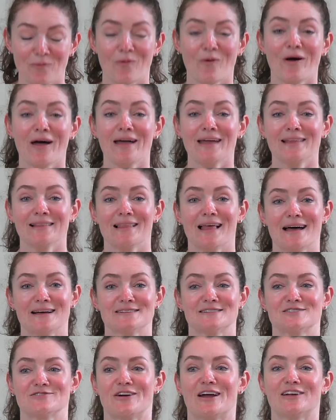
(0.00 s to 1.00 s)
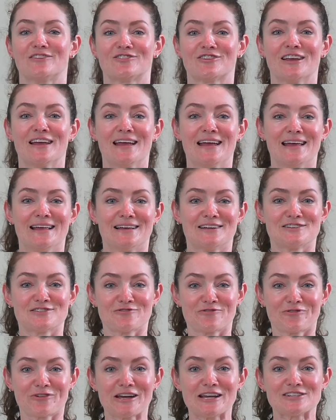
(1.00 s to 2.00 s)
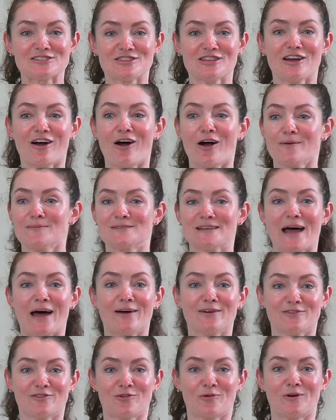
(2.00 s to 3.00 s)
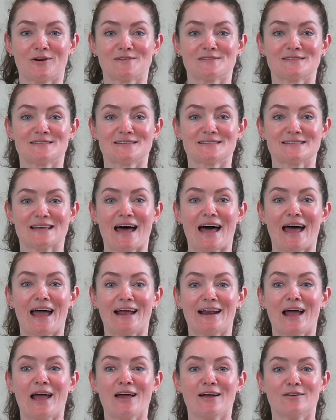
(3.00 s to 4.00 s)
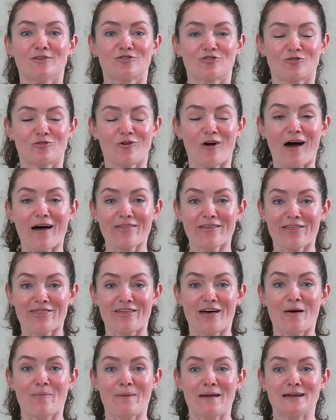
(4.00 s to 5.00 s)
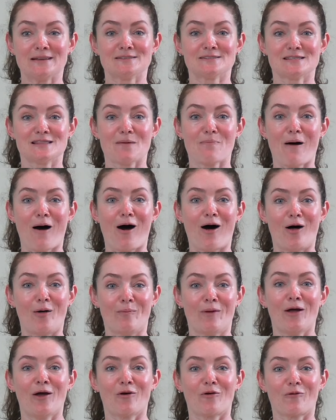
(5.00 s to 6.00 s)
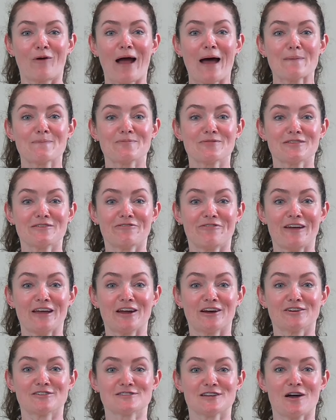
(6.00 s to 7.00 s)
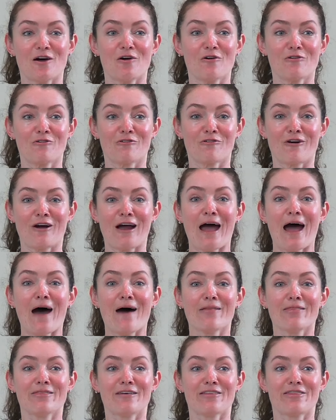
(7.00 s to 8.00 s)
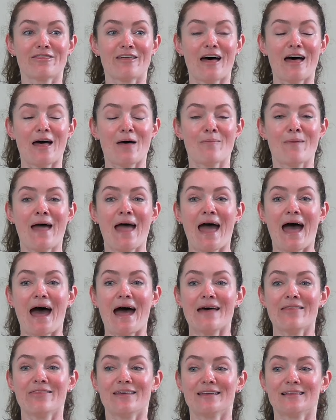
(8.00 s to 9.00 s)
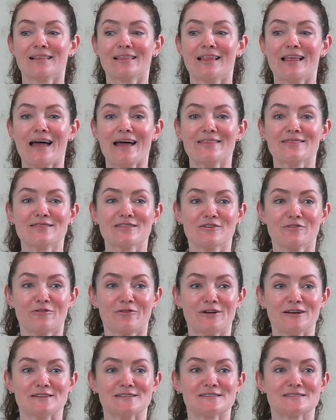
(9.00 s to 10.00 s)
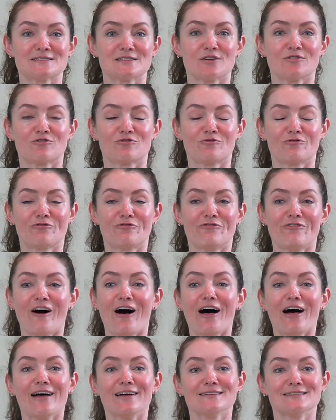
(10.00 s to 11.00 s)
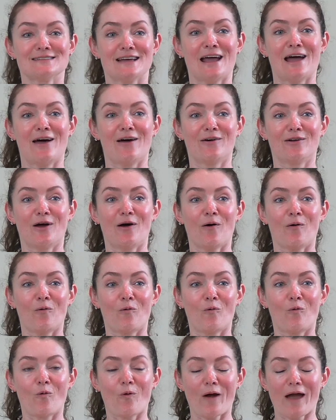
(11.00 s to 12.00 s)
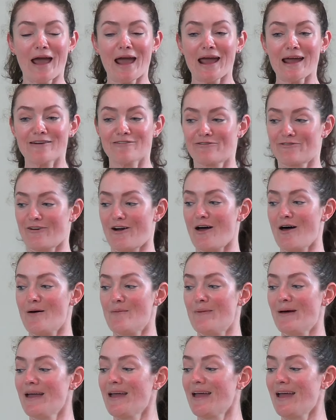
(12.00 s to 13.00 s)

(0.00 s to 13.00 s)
one last stretch. Let's reach the arms out towards the side, draw the thumb into the palm, wrap the fingers around the thumb, and then let the wrists fall down away from